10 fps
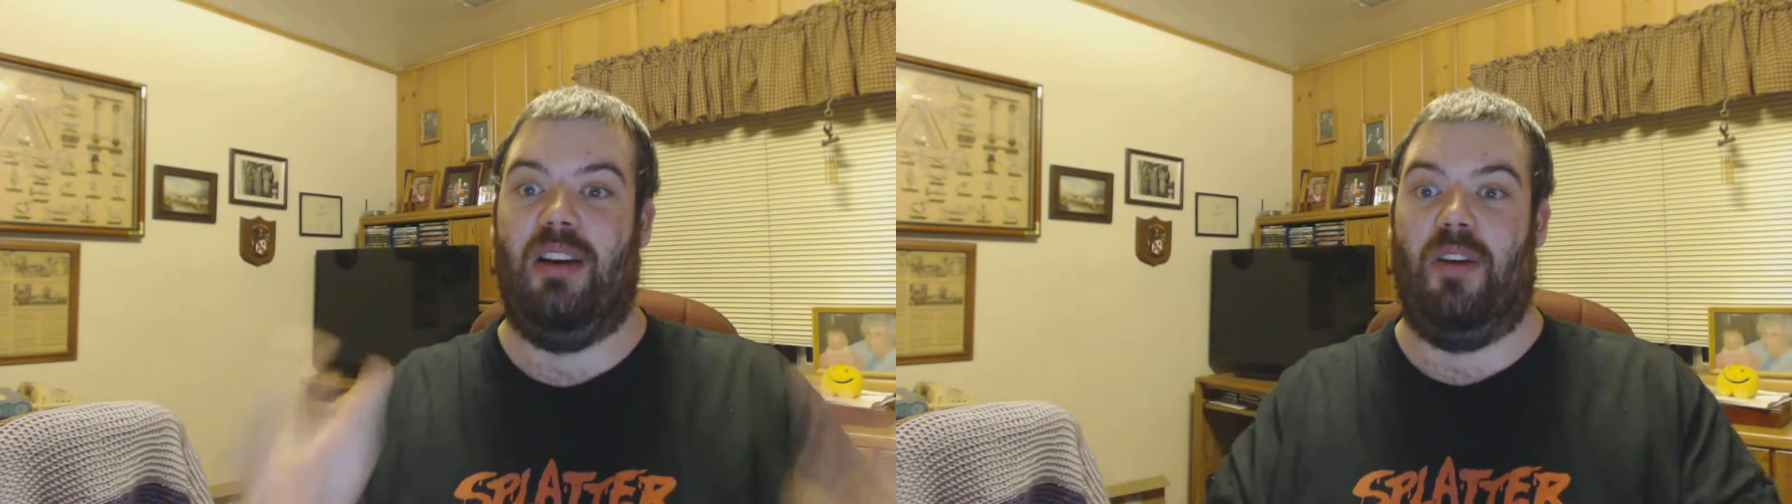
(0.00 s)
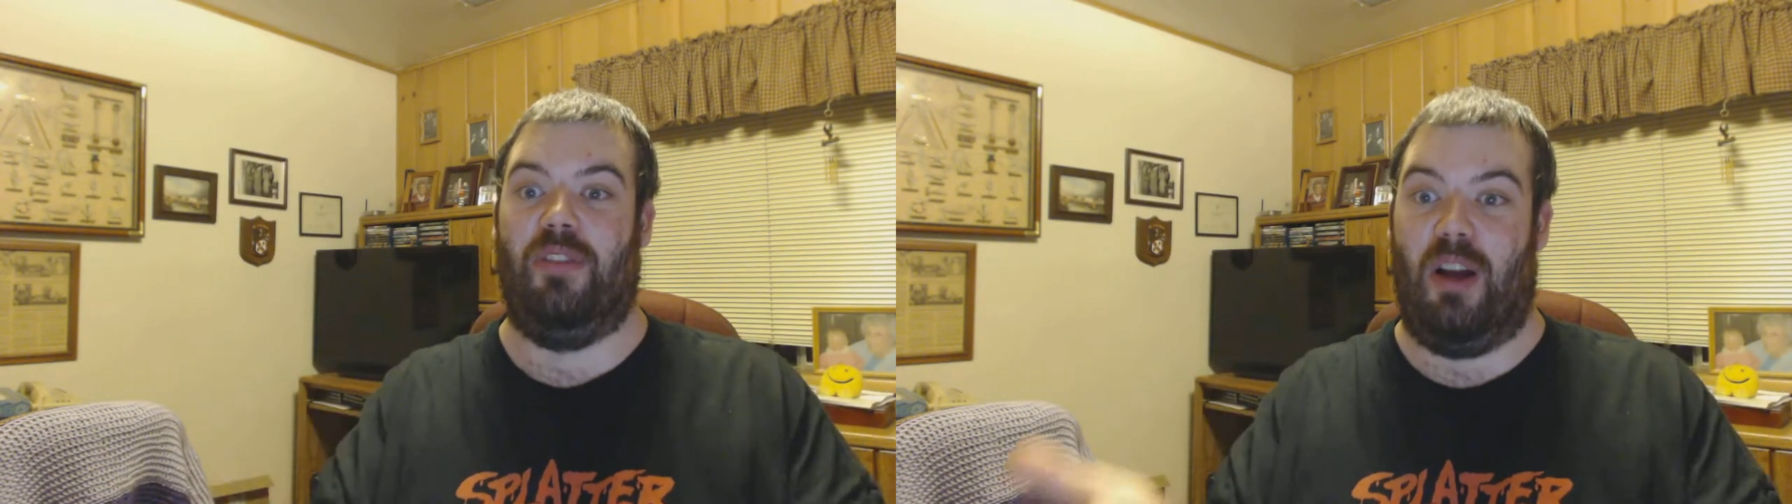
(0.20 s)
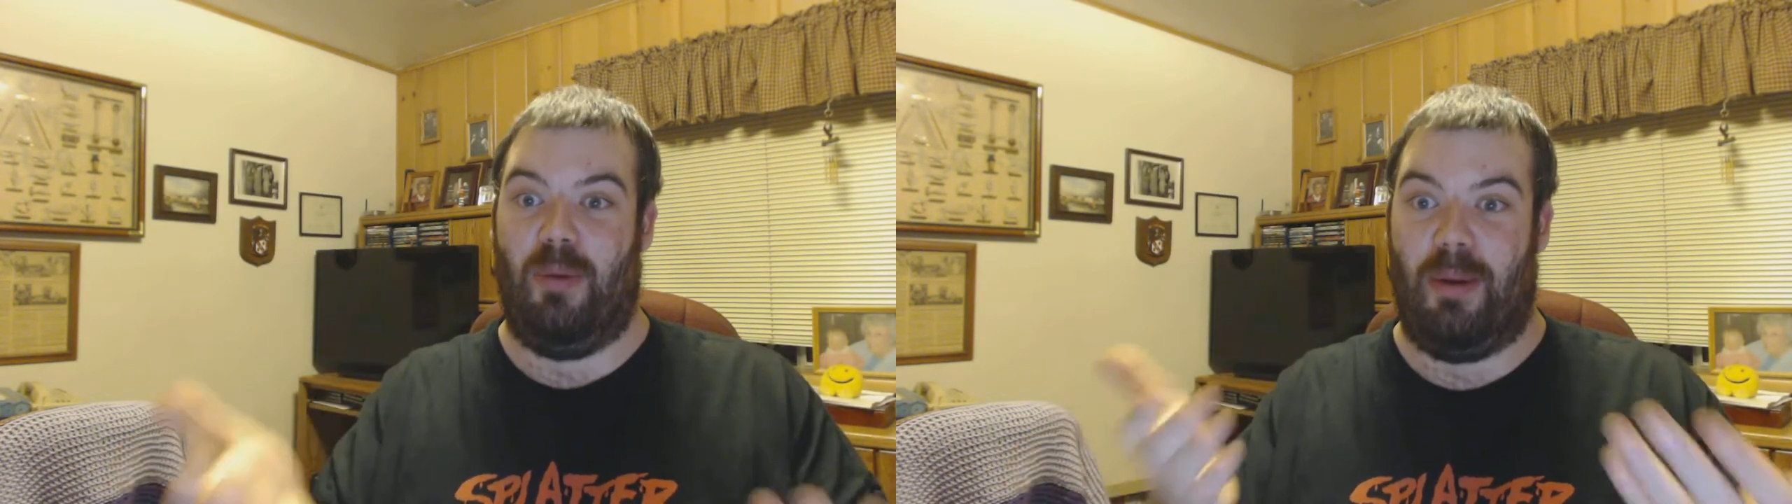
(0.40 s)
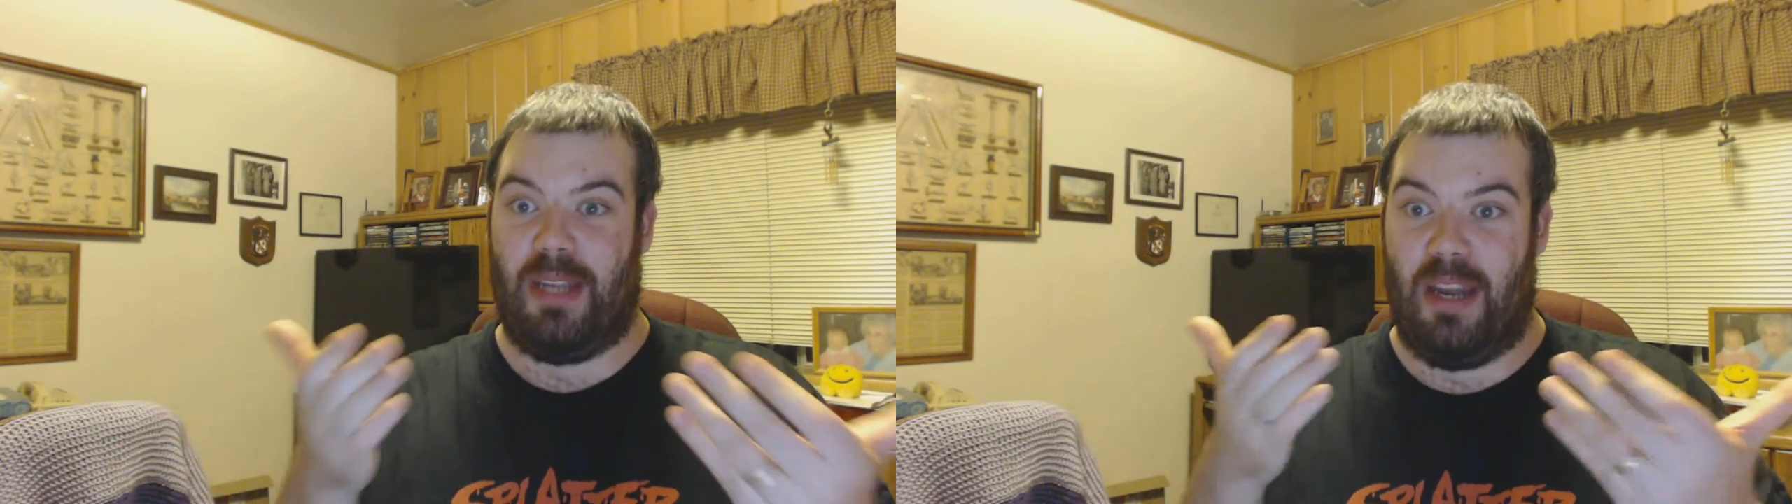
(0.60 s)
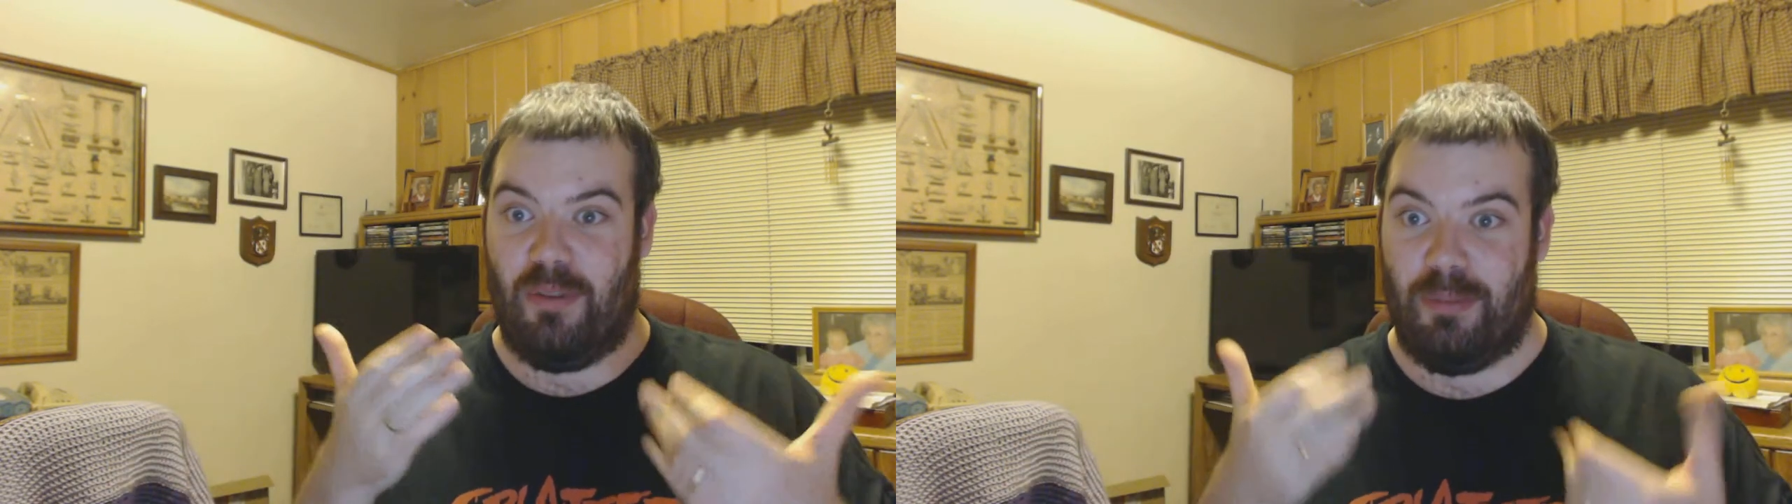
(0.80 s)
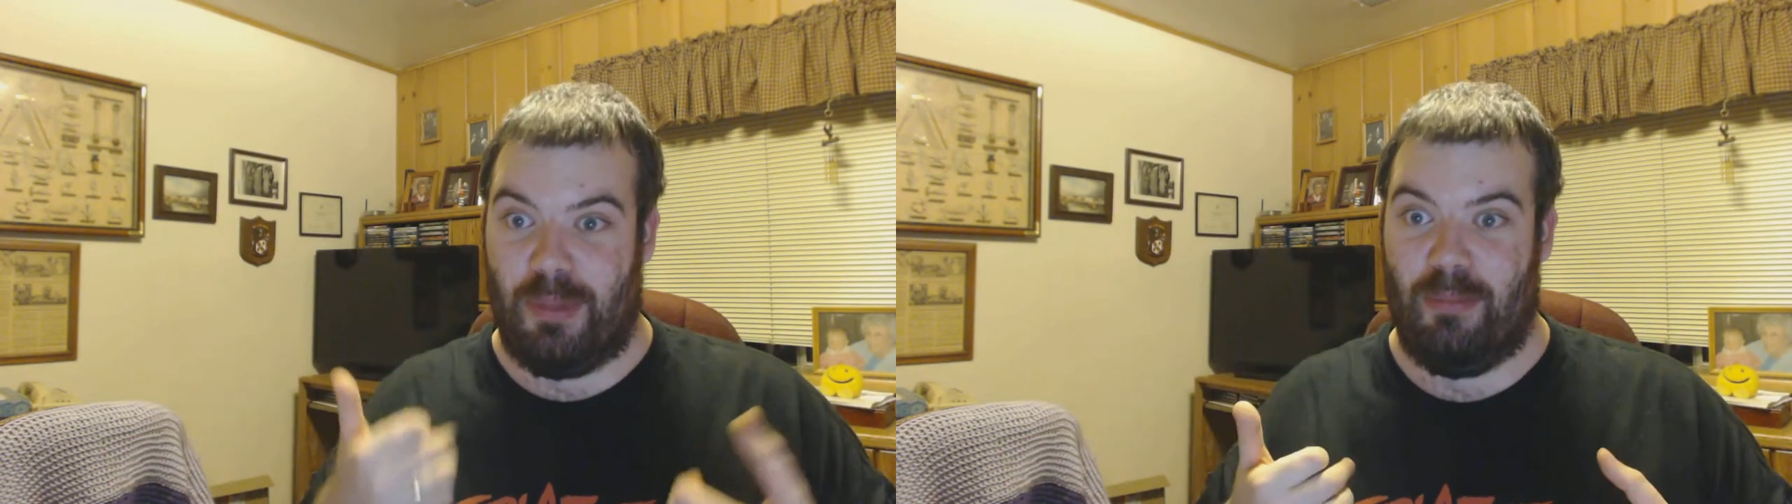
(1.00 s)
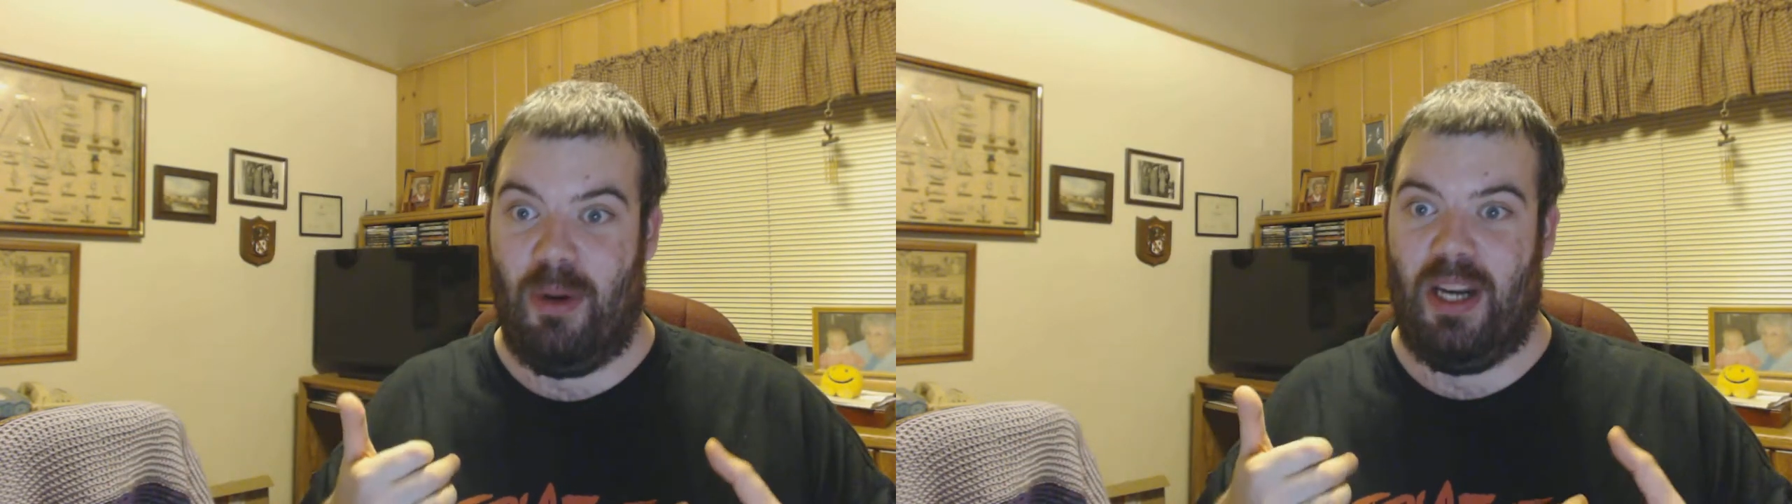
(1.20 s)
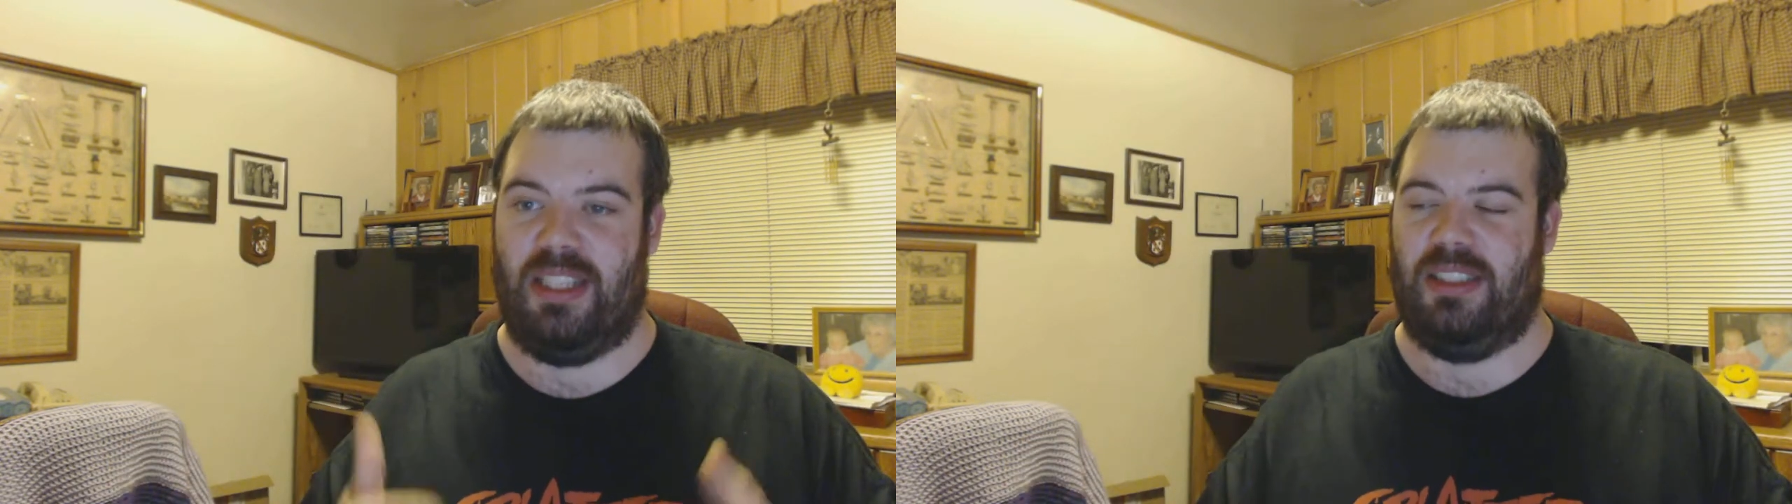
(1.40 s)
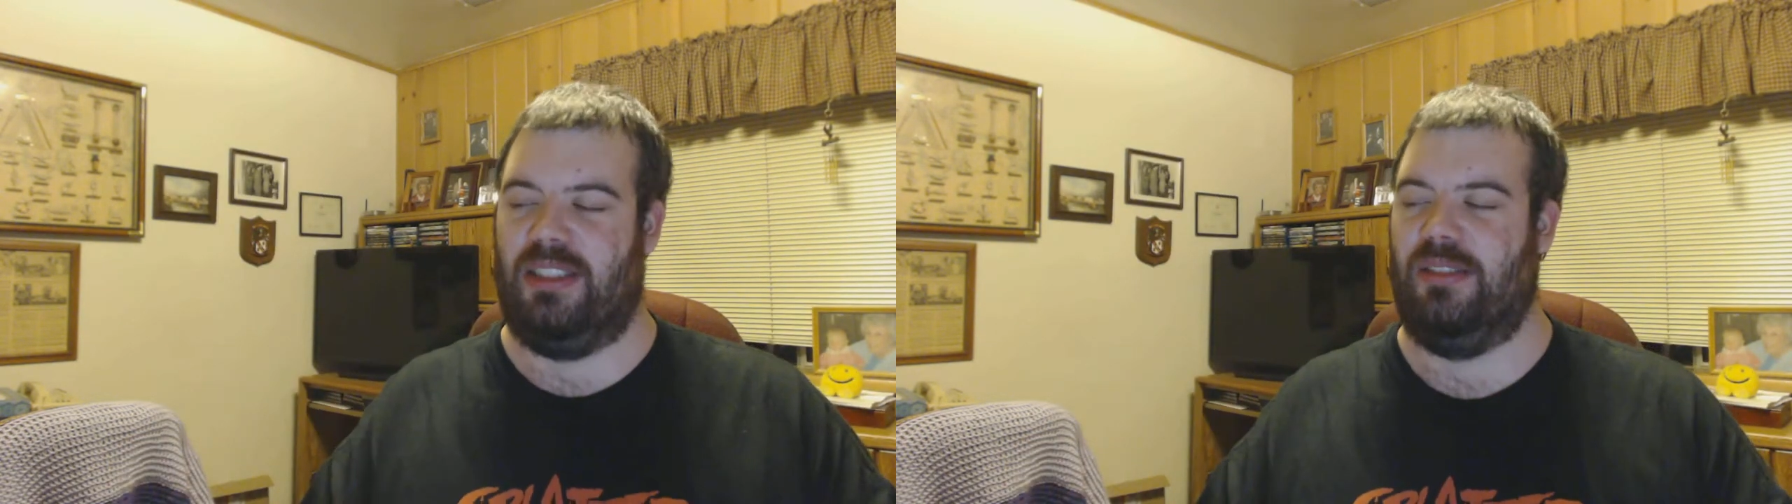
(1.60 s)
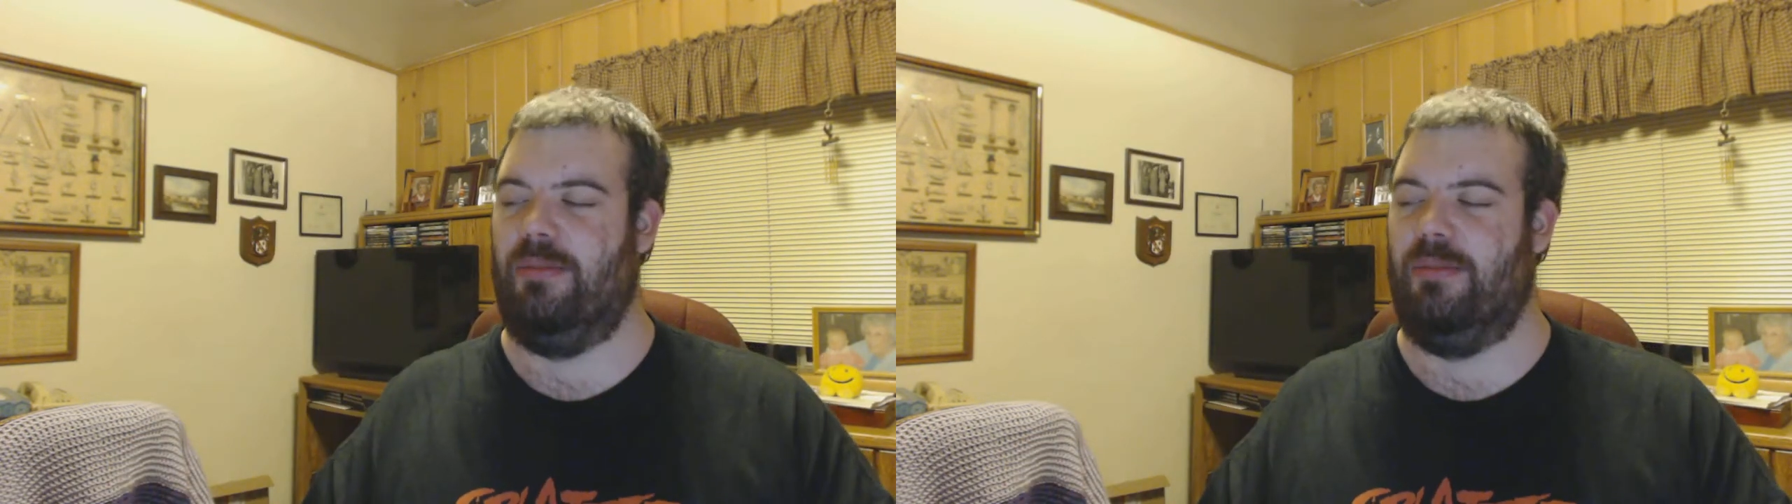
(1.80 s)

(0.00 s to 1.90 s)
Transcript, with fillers: I've like a webcam, it would be on mine.